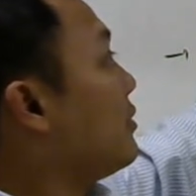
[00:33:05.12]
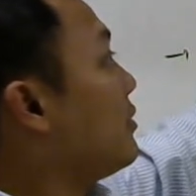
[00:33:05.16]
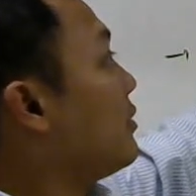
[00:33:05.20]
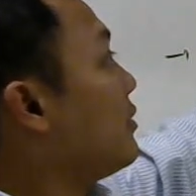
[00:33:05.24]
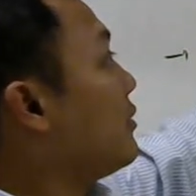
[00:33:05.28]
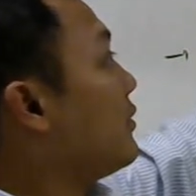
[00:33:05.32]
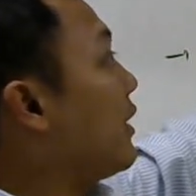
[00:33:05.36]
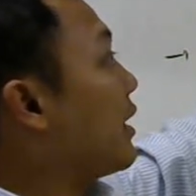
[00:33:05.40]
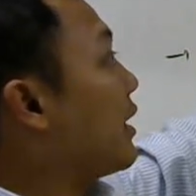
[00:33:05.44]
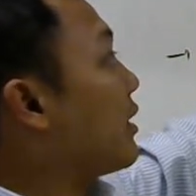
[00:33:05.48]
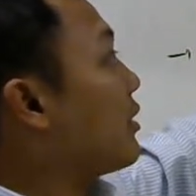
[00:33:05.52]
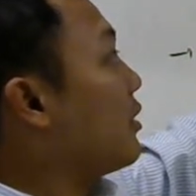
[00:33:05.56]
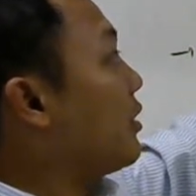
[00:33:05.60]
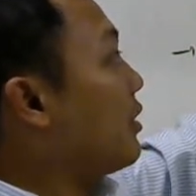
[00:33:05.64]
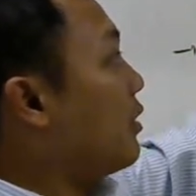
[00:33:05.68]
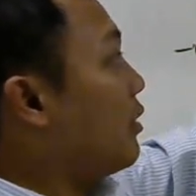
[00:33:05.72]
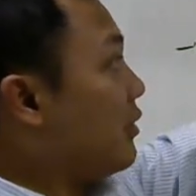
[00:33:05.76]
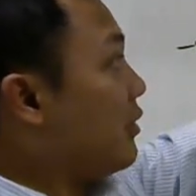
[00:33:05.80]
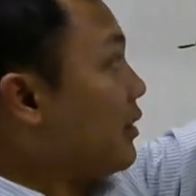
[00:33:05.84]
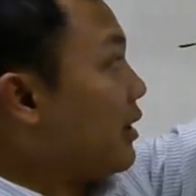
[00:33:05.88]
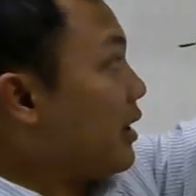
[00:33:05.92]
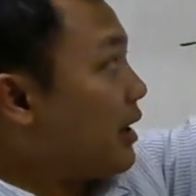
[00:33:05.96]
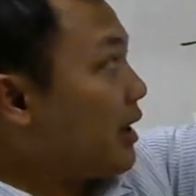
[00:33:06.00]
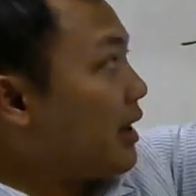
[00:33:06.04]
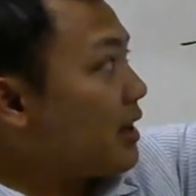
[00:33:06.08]
vector
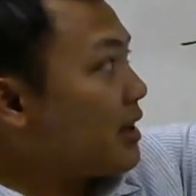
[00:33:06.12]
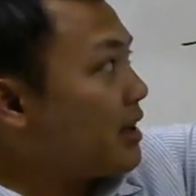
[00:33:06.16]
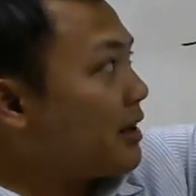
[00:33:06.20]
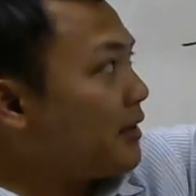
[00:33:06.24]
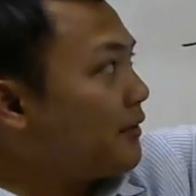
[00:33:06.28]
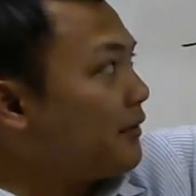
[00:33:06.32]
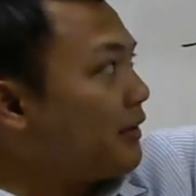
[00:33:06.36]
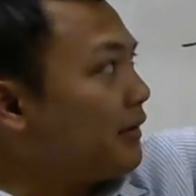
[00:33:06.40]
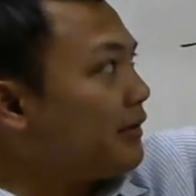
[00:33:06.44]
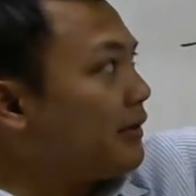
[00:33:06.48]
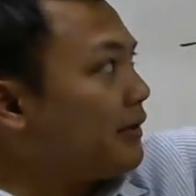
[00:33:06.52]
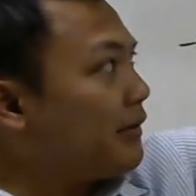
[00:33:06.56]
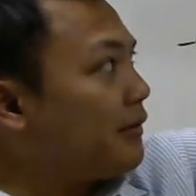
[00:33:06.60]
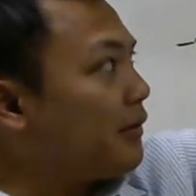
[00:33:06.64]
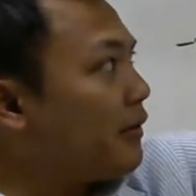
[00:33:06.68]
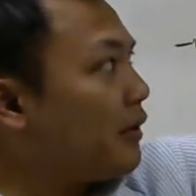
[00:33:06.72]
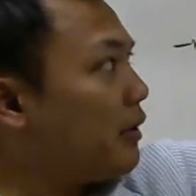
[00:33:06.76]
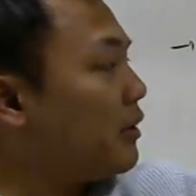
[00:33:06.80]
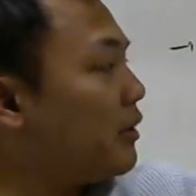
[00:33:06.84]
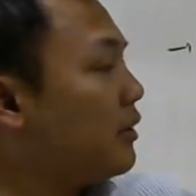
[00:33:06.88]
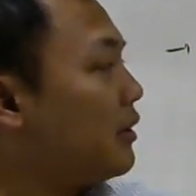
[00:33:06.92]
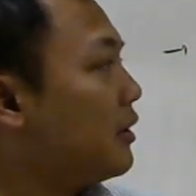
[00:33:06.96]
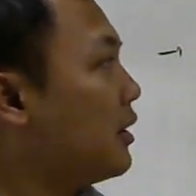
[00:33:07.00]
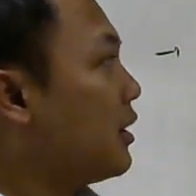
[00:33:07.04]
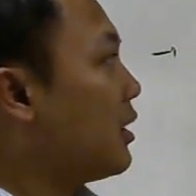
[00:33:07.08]
over there. That is
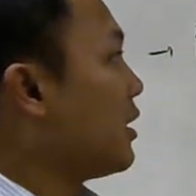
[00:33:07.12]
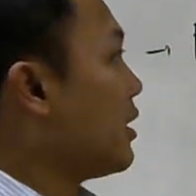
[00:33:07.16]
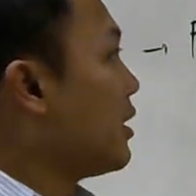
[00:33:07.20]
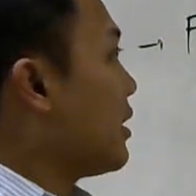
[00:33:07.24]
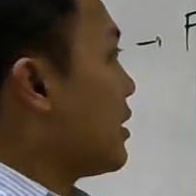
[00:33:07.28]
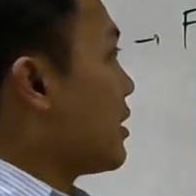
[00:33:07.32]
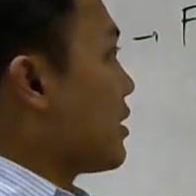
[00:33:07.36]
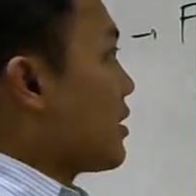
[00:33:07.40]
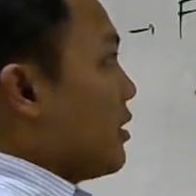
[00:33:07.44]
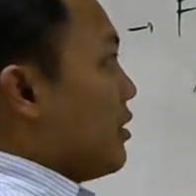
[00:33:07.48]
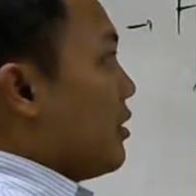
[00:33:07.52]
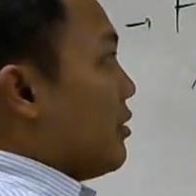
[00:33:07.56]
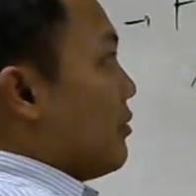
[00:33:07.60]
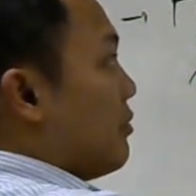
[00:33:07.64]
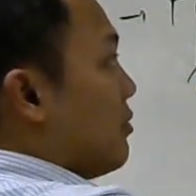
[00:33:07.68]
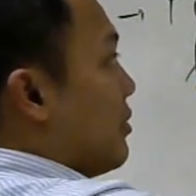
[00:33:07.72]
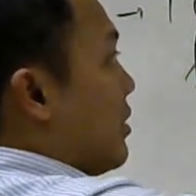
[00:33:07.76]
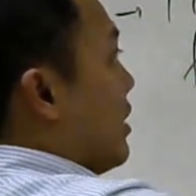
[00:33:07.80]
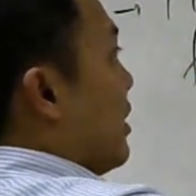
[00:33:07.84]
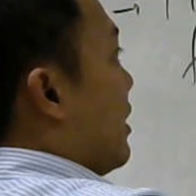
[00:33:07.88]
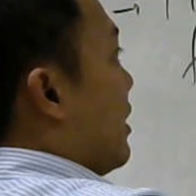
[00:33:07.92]
54. So